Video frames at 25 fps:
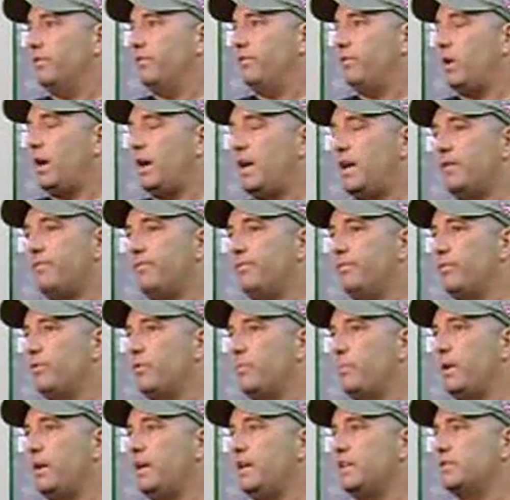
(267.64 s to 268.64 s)
For the
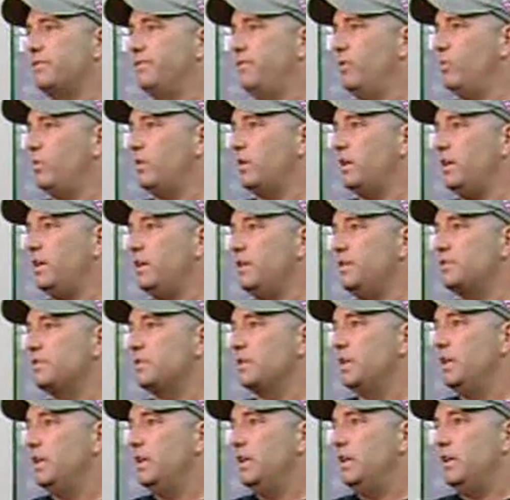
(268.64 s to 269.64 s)
past 4 nights
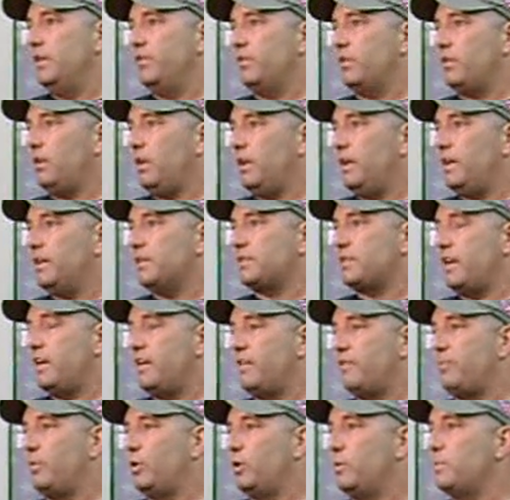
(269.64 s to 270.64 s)
in the class, I
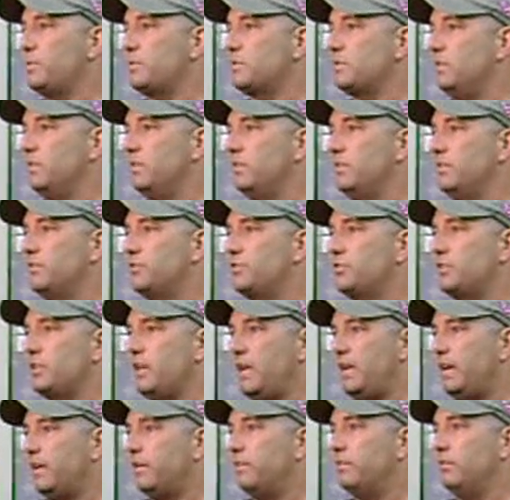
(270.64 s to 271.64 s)
have purposely
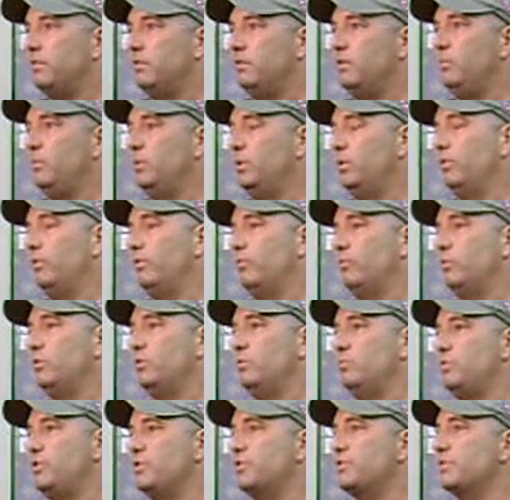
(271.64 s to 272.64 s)
sat in the middle of the
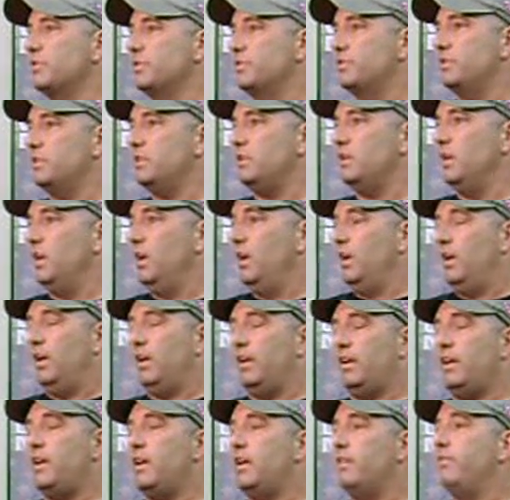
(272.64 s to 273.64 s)
room just to see,
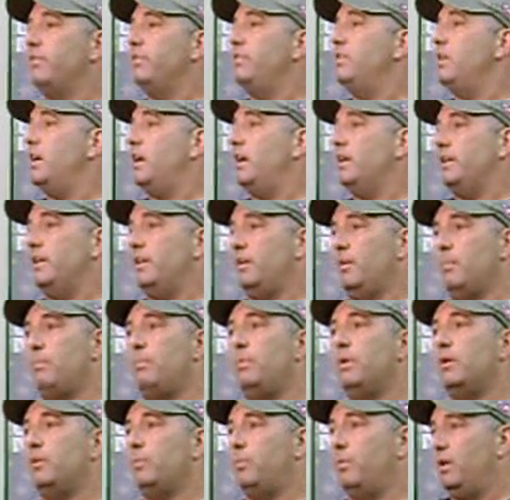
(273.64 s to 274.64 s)
and I have not had
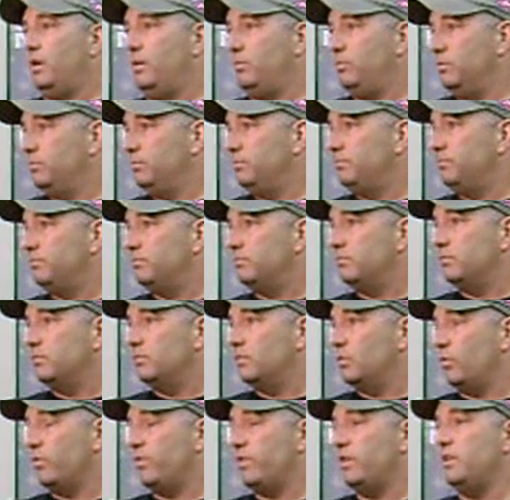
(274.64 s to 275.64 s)
a bit of problem
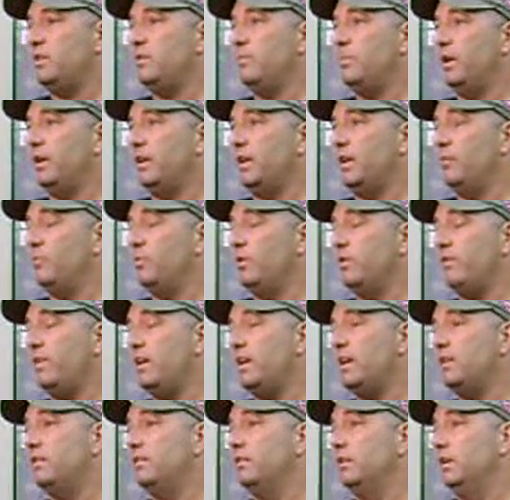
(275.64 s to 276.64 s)
with anybody. And we've
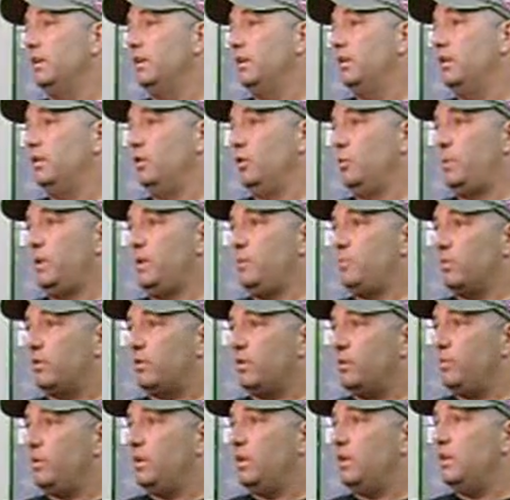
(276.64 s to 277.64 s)
had new people
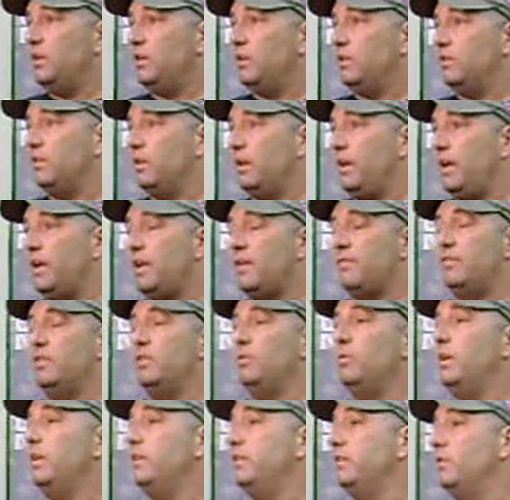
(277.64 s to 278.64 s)
coming in that I have
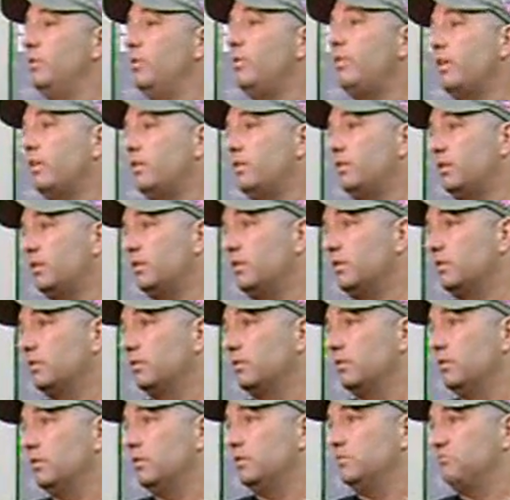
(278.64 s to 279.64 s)
no idea who they are.
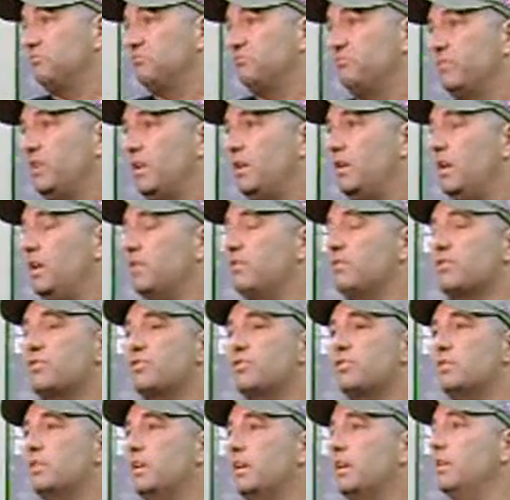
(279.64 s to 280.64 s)
Not the
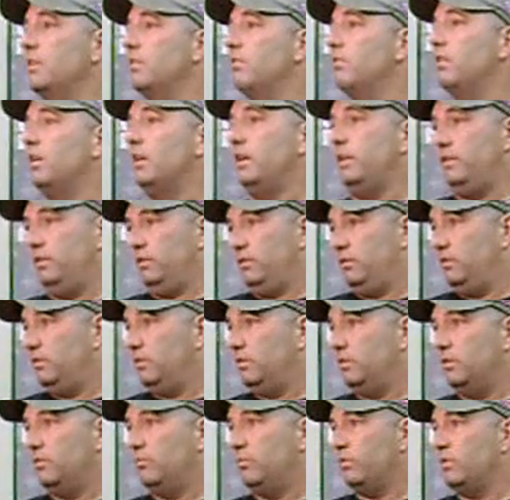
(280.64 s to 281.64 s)
second thought
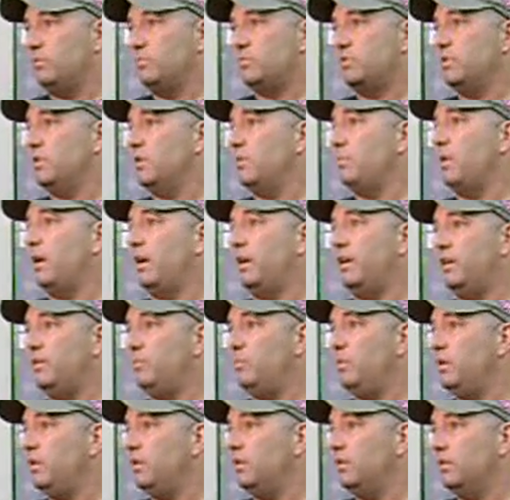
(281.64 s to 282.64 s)
with them sitting behind
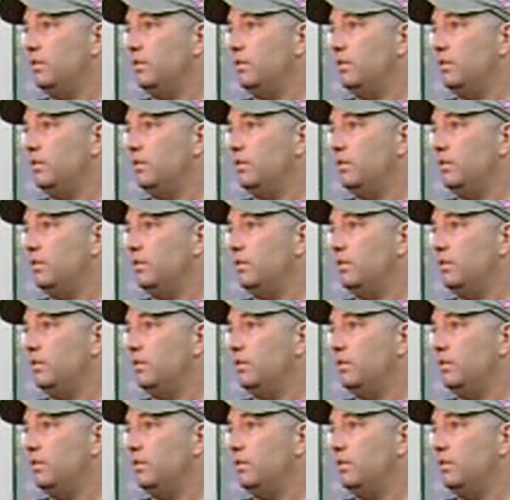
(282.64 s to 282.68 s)
me.